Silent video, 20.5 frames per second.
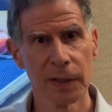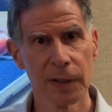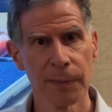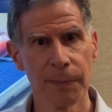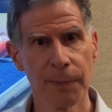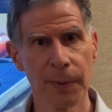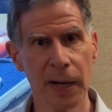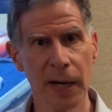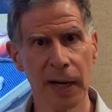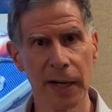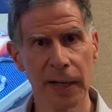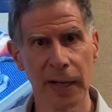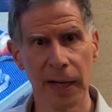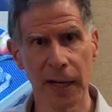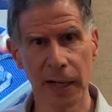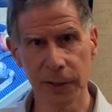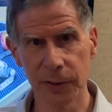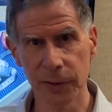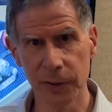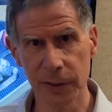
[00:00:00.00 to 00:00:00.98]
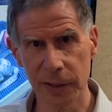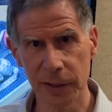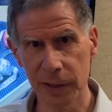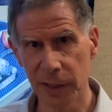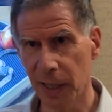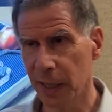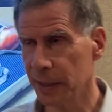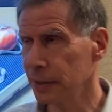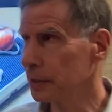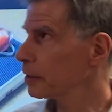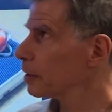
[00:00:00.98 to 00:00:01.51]
by
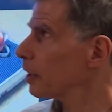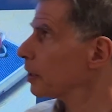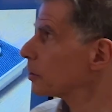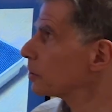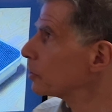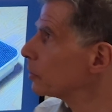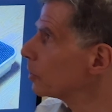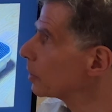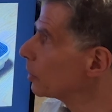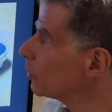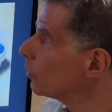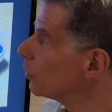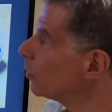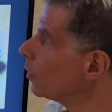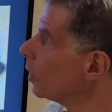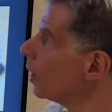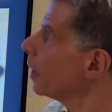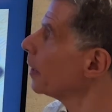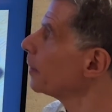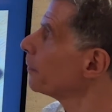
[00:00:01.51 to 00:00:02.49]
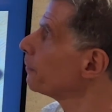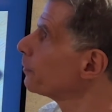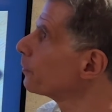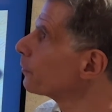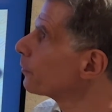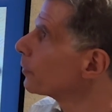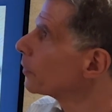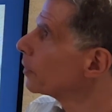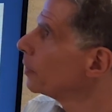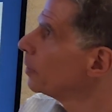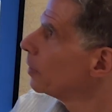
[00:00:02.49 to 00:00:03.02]
exercise, and let's look at why.
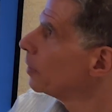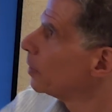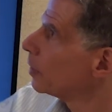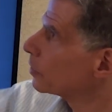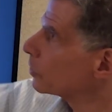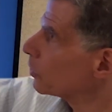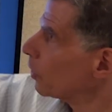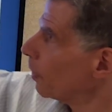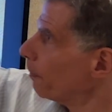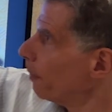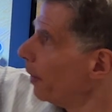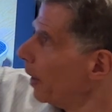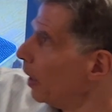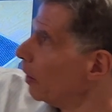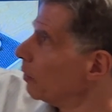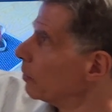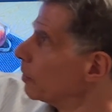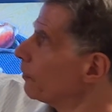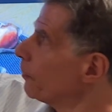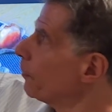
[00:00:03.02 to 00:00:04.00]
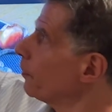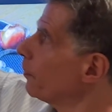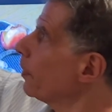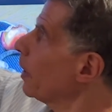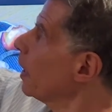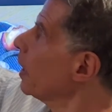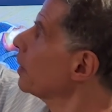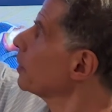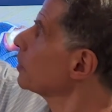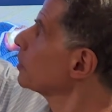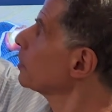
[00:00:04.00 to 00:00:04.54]
So a pound of
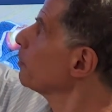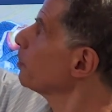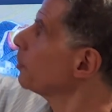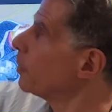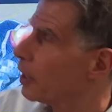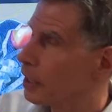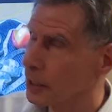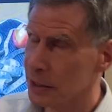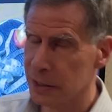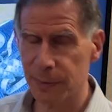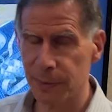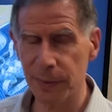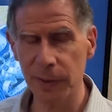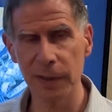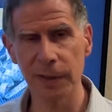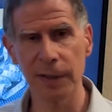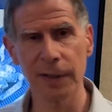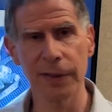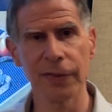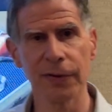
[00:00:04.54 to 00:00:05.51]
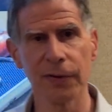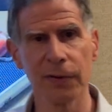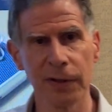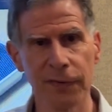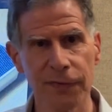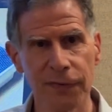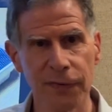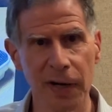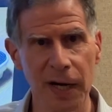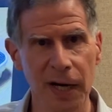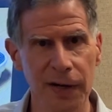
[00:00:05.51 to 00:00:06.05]
fat is approximately
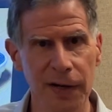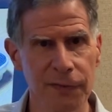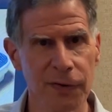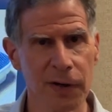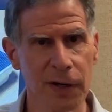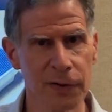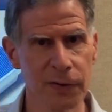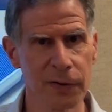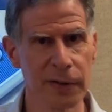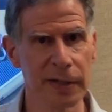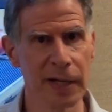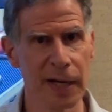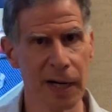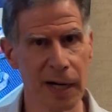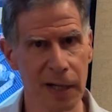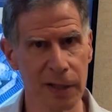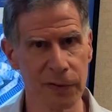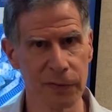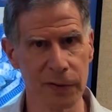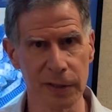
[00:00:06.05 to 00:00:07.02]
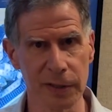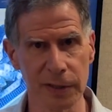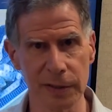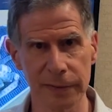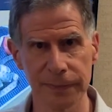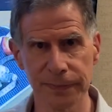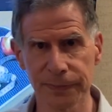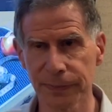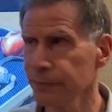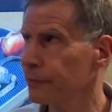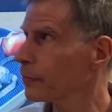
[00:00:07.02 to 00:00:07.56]
3,500 calories.
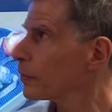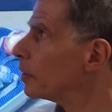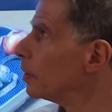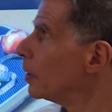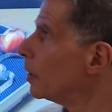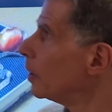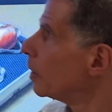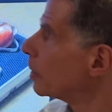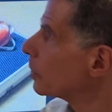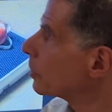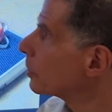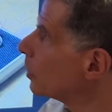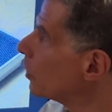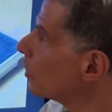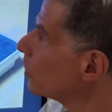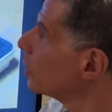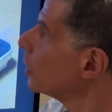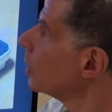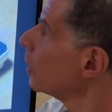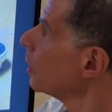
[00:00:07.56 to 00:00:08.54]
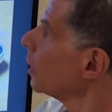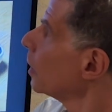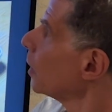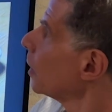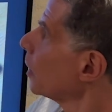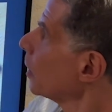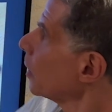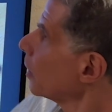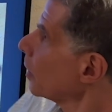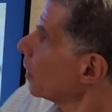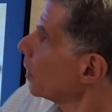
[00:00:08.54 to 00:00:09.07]
So
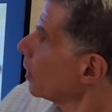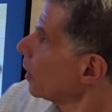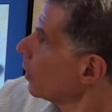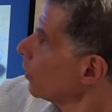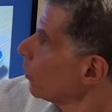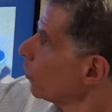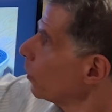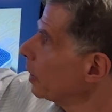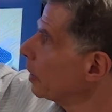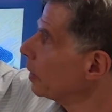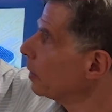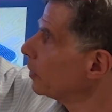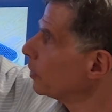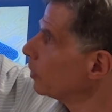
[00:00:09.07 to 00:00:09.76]
we can